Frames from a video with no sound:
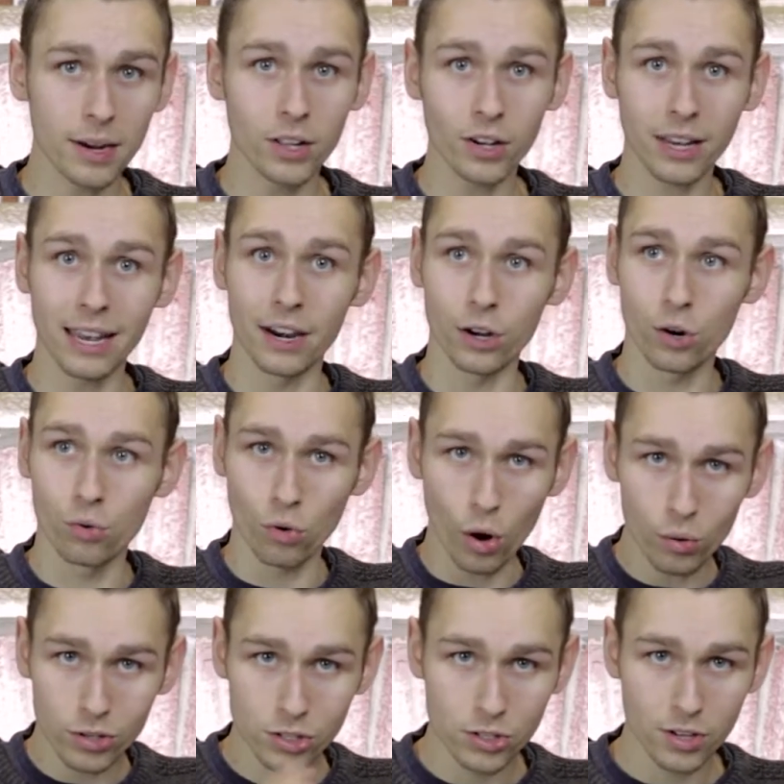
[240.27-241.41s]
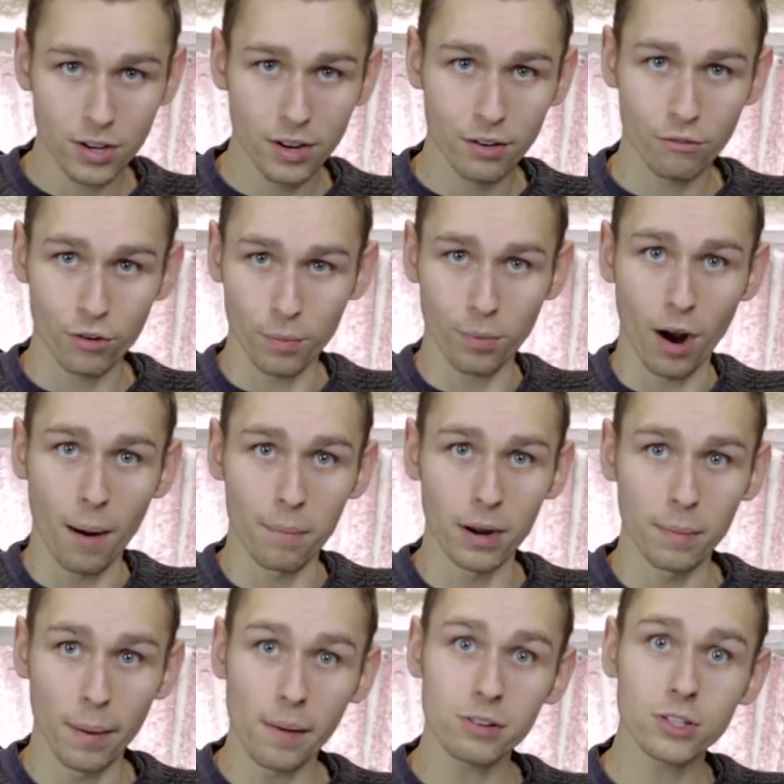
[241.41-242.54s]
am I looking at a gross for the property,
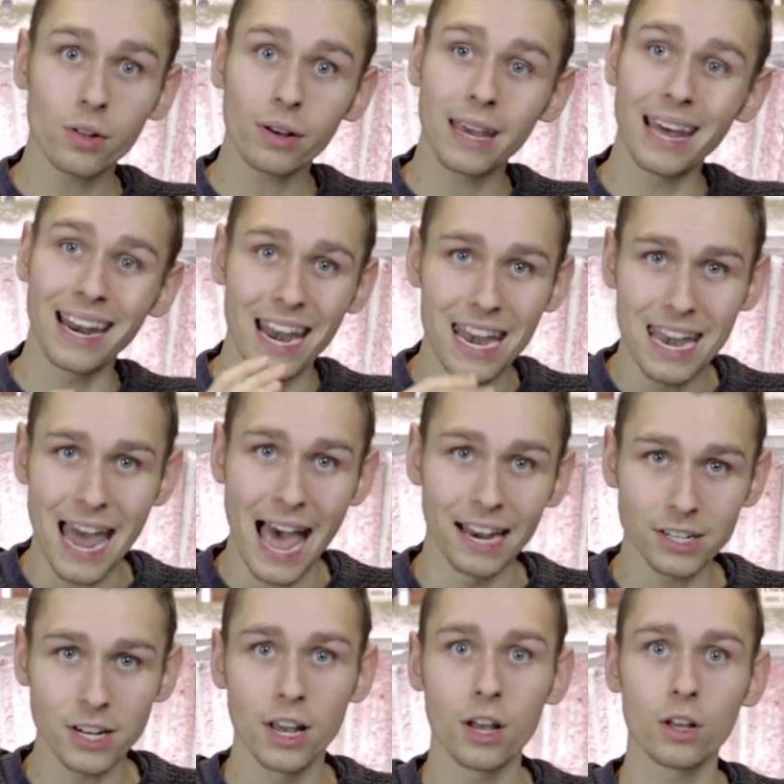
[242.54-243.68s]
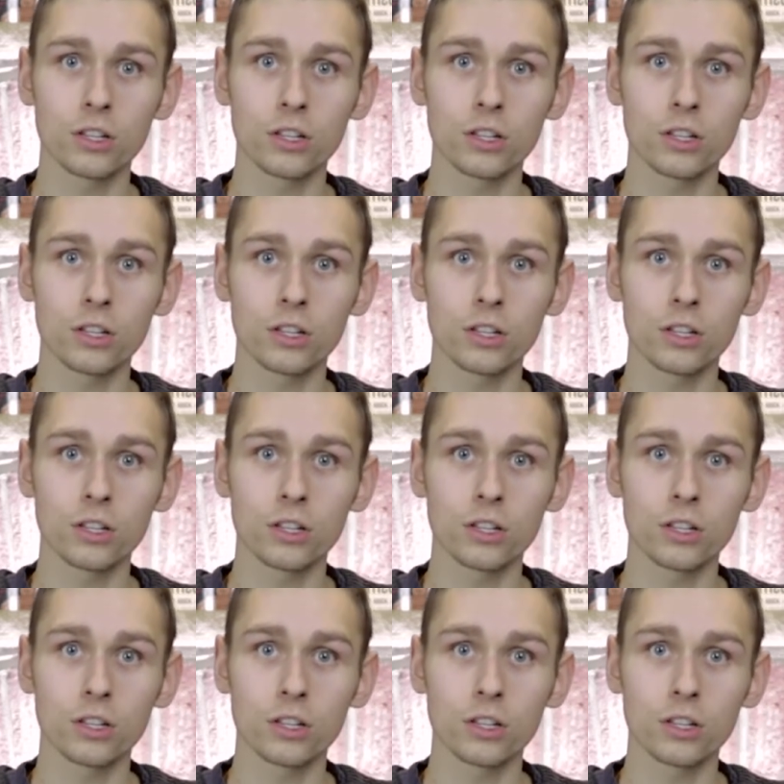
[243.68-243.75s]
but I'm also looking at a net.